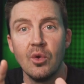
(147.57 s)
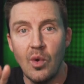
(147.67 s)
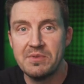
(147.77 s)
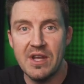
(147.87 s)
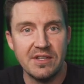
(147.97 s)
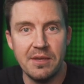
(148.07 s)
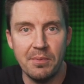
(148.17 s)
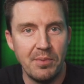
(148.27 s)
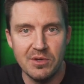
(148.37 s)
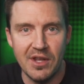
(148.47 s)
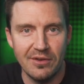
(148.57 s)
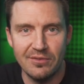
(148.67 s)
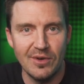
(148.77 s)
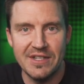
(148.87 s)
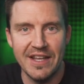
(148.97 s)
Websites keep
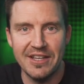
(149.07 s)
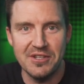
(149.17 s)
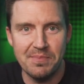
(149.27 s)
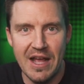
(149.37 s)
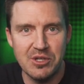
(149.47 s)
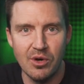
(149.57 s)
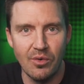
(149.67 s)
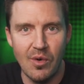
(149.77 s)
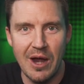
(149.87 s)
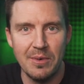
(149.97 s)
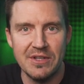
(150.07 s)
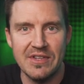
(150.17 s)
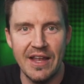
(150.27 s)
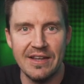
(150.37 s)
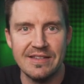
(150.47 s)
imposing ridiculous password
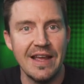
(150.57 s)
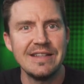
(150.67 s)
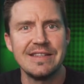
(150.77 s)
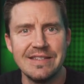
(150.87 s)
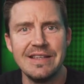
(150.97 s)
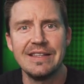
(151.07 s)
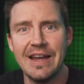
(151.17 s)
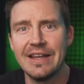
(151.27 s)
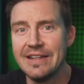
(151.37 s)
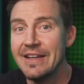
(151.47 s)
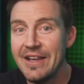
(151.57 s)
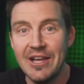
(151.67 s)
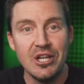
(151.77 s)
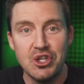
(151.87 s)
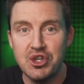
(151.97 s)
requirements, and it's nice to see that I can
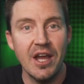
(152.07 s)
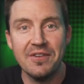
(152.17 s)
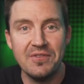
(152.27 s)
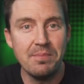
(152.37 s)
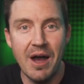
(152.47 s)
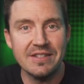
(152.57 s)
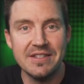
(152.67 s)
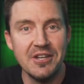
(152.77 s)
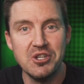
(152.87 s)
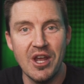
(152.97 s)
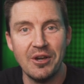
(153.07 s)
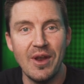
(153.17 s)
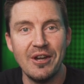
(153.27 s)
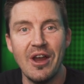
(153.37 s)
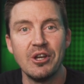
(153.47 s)
check a few boxes in a
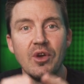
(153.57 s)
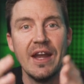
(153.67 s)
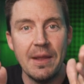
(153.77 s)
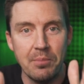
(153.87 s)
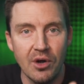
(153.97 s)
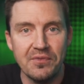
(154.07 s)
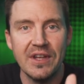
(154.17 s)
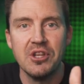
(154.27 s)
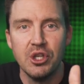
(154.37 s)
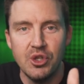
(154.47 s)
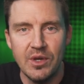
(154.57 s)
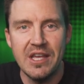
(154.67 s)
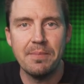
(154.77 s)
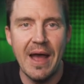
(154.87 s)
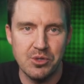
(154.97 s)
generator and create a perfect,
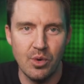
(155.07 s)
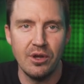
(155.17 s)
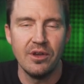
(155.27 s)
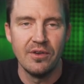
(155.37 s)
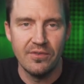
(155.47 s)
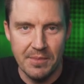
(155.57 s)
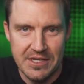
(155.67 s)
unique password for